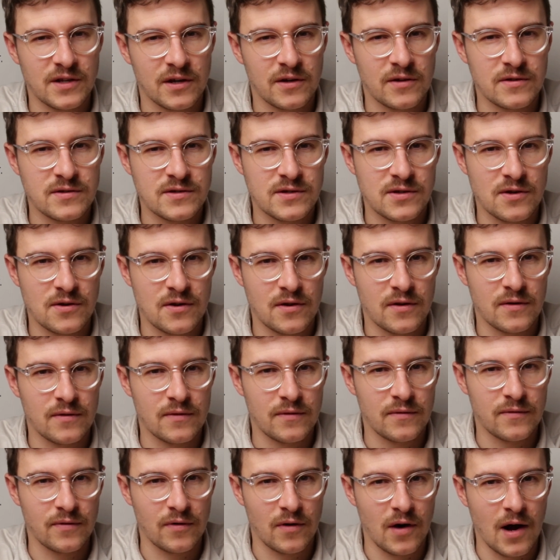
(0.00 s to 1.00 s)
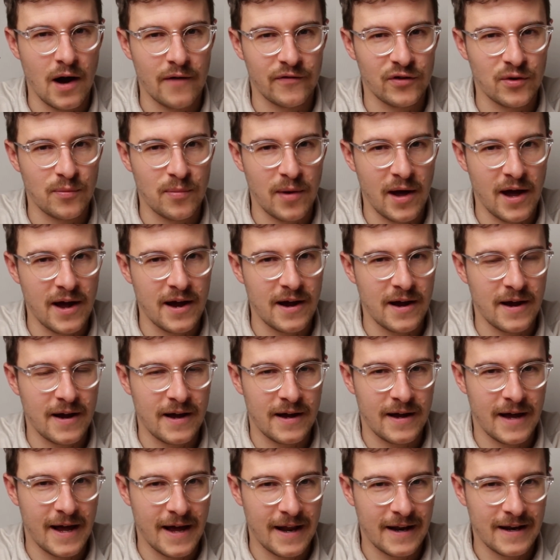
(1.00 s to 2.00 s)
a concern for Afterpay,
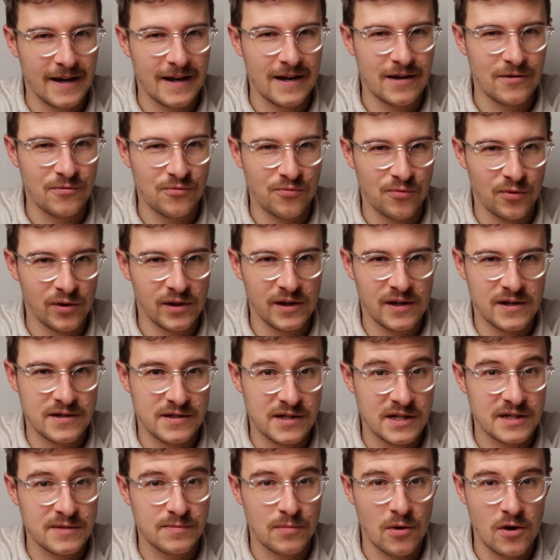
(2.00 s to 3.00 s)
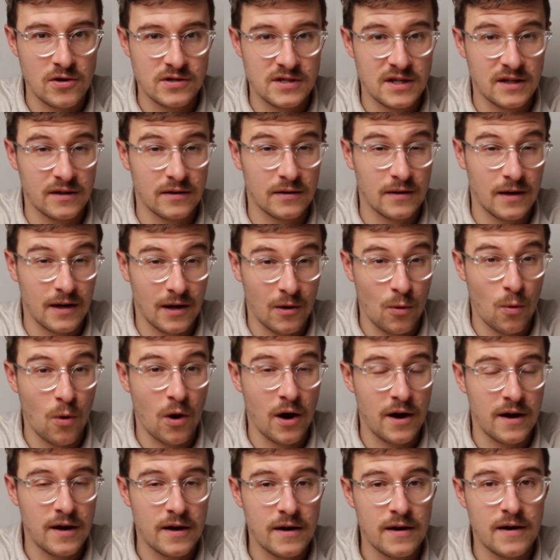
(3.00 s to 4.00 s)
and it really is exposing their
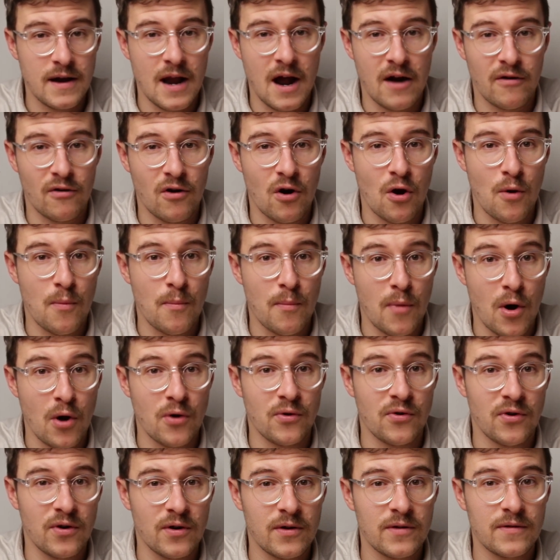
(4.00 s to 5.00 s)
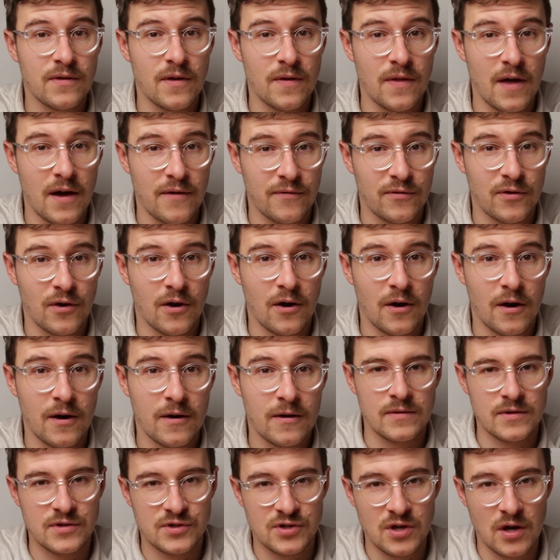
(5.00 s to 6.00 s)
quite narrow moat that they've got.
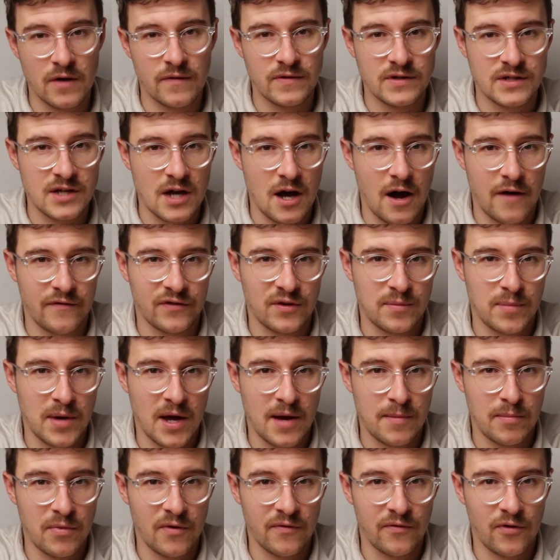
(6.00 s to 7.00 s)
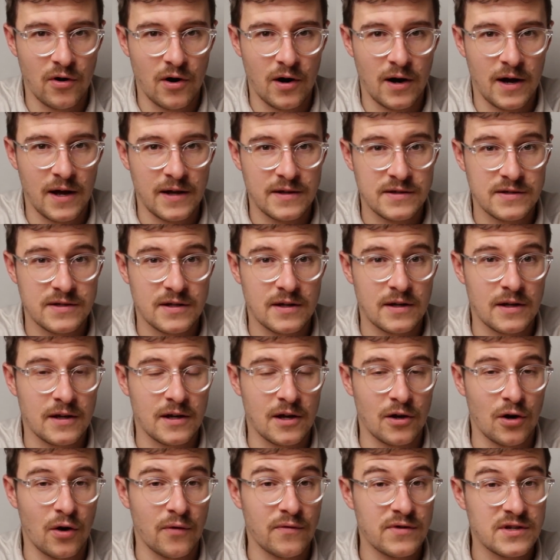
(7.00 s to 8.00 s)
The service Afterpay provides
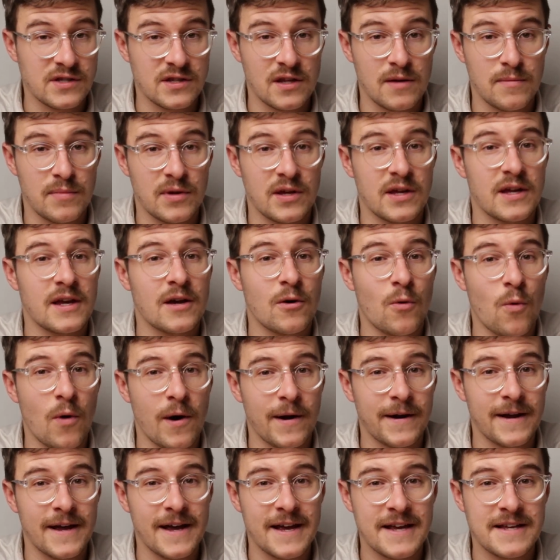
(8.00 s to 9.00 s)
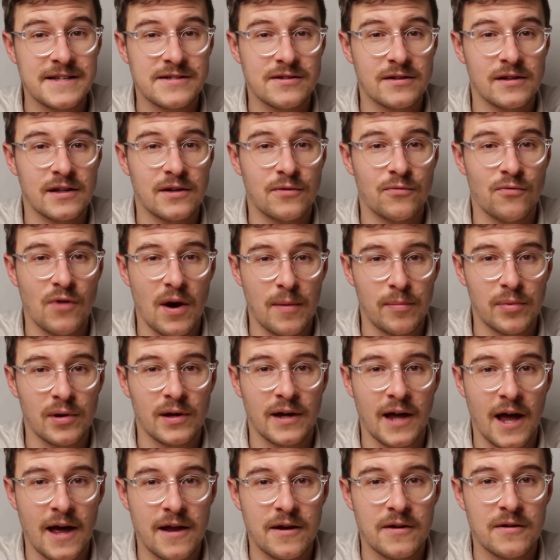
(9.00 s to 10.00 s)
can obviously be quite easily
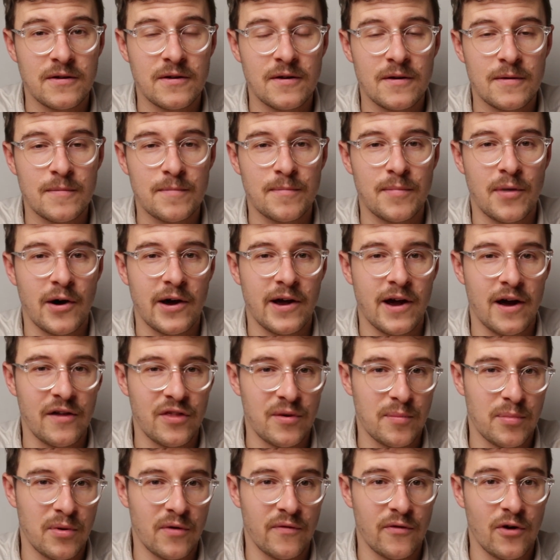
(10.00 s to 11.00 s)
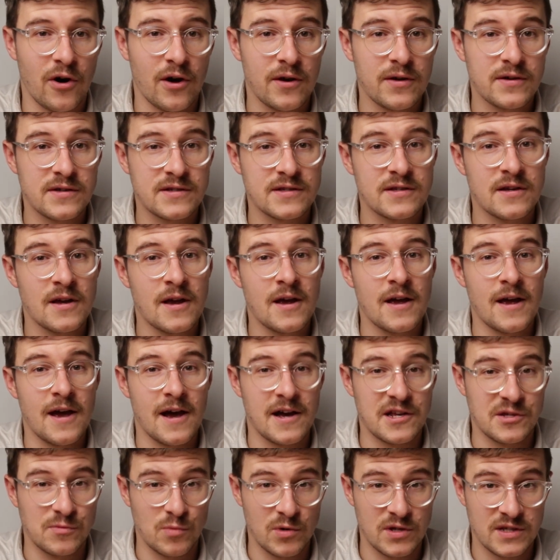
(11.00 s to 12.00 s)
replicated by other providers,
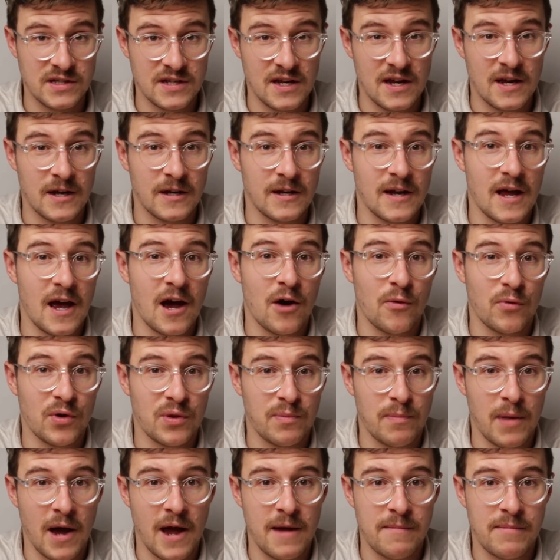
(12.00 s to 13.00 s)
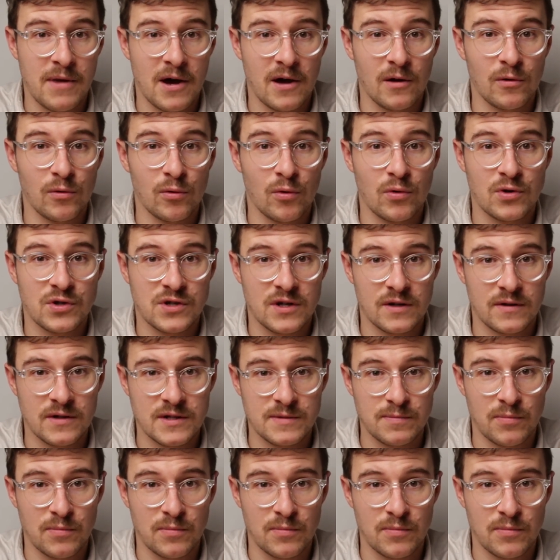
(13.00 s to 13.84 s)
as we're seeing now with PayPal launching this